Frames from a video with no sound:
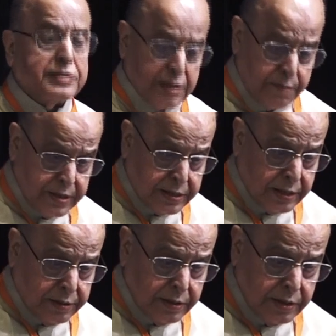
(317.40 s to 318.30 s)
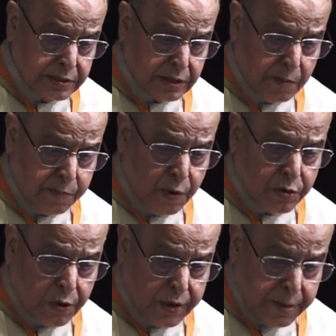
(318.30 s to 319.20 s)
submitted its report
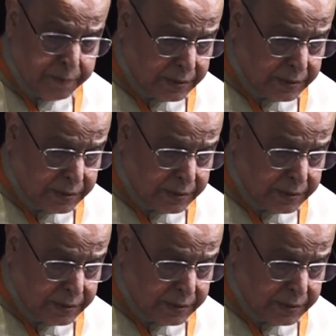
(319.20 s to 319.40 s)
on April